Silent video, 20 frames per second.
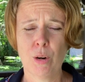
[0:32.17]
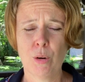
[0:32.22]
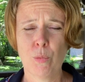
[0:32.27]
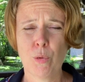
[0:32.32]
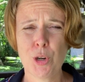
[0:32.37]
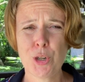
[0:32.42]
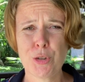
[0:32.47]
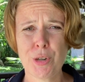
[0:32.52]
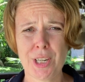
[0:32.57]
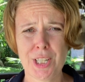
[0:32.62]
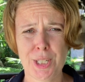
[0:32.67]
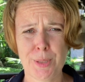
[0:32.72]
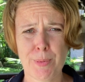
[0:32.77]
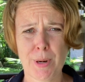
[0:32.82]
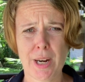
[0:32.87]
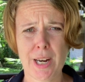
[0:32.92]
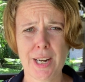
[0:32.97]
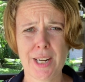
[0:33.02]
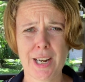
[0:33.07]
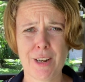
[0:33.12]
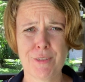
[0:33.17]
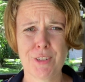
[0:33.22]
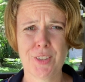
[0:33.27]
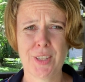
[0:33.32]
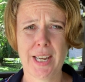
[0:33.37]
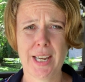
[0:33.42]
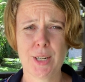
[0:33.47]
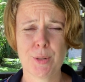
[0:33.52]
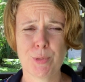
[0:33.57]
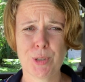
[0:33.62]
What transpired after
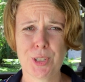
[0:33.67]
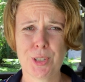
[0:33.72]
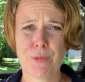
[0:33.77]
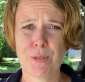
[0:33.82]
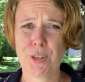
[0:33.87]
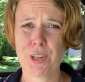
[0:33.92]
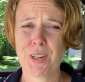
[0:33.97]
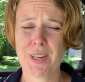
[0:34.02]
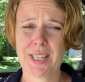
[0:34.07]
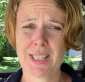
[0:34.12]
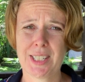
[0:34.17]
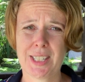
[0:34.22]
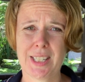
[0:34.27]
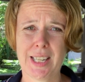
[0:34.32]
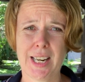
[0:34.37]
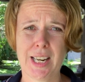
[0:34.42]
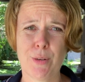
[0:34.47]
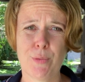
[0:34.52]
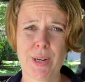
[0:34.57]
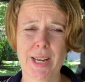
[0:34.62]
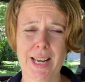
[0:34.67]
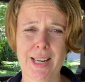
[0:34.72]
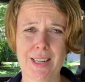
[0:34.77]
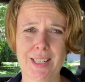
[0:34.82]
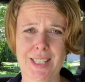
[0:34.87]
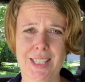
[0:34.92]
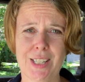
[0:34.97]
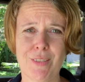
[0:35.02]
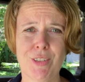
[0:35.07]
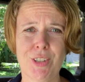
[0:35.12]
that was the very next day we had a
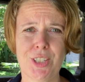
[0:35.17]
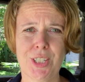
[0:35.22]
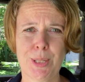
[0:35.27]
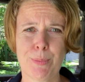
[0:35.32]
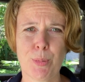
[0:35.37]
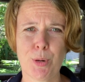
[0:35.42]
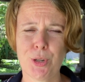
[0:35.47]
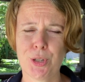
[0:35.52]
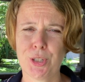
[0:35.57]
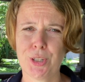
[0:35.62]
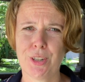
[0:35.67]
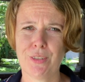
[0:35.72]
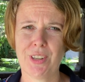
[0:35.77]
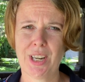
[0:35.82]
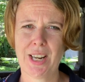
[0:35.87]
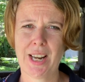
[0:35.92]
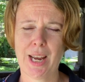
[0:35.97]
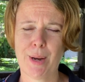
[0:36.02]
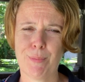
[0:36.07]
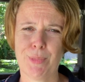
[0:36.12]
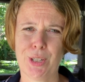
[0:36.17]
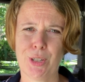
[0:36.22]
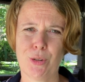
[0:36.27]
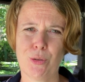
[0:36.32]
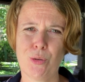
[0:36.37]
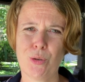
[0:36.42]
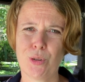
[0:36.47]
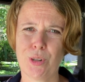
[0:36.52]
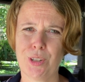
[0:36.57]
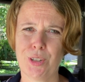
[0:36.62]
70-person event happening in
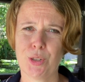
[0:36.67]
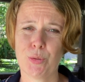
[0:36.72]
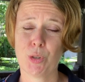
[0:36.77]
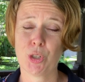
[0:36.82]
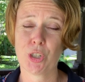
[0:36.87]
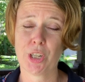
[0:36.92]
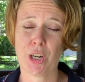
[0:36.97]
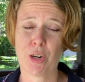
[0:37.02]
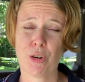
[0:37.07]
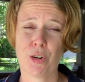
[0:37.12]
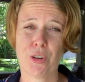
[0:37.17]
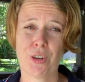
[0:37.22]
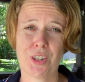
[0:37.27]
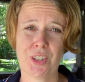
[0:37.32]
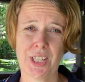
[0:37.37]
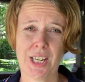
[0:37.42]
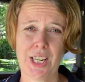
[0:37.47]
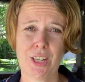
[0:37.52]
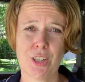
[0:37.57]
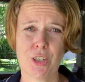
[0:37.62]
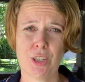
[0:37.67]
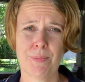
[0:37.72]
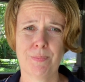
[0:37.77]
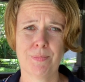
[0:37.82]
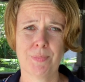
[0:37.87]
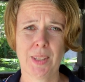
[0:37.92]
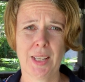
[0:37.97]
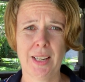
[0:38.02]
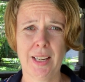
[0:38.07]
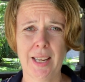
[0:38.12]
Auckland which I couldn't attend,
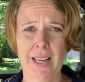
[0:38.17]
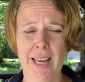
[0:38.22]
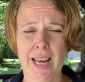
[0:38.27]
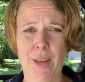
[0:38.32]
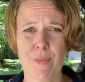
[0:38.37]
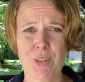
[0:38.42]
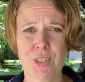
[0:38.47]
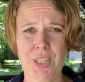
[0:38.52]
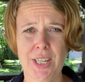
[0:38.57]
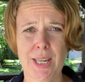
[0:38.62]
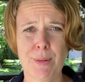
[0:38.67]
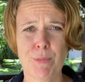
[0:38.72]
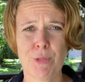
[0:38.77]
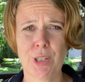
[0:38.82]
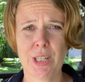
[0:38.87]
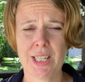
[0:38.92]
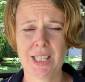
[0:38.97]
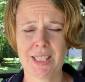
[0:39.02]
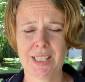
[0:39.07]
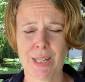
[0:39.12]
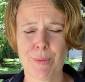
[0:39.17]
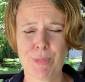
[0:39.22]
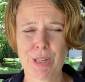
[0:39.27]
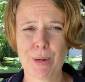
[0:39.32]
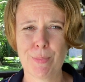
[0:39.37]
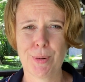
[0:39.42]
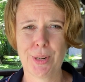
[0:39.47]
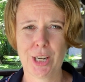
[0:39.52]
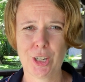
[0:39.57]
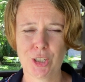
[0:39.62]
and the team really stepped
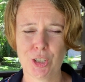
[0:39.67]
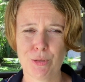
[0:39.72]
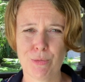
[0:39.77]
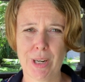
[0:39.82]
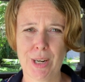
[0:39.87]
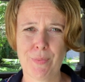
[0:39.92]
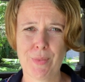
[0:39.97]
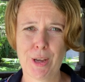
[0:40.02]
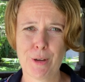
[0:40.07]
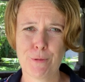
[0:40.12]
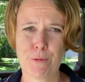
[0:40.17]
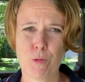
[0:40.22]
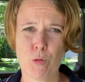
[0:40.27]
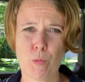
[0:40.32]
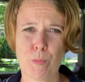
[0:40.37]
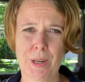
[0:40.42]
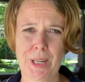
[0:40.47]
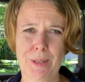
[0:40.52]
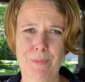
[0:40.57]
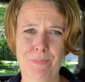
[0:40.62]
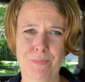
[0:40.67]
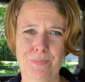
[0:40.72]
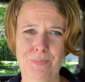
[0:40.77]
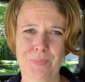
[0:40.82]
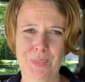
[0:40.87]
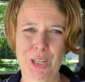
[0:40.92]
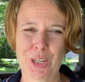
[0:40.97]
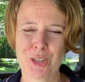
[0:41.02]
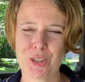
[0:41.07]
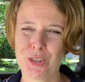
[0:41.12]
up and actually ran that for me.
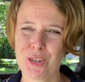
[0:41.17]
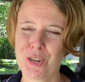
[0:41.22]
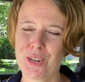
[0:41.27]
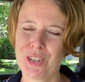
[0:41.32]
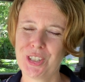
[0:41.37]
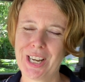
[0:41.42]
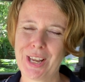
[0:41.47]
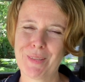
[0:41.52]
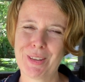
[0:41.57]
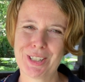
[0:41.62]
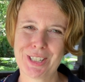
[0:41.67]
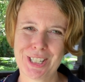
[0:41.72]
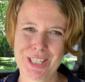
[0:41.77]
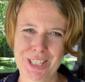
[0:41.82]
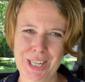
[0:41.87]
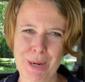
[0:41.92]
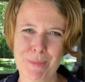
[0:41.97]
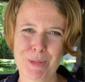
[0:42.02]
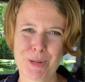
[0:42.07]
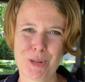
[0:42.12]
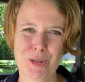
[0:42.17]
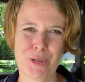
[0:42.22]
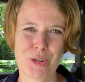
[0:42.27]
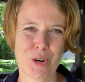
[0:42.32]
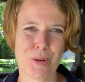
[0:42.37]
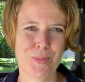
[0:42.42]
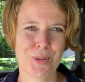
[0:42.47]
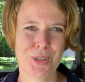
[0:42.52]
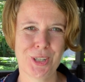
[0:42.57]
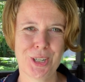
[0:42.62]
Turns out they did a damn good
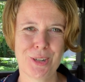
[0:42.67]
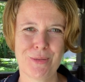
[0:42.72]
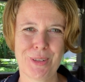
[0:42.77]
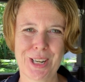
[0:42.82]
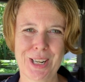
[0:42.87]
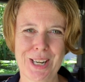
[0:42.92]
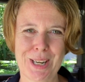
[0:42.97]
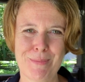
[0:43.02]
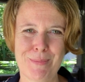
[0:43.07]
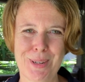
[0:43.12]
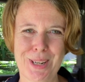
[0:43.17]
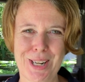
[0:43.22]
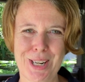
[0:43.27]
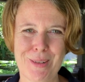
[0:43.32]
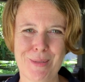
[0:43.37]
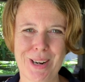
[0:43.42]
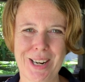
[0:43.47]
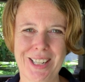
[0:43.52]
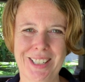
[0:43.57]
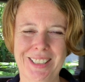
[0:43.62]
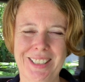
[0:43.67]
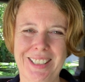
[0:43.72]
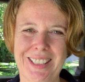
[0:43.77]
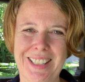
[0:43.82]
job and didn't really need me anyway.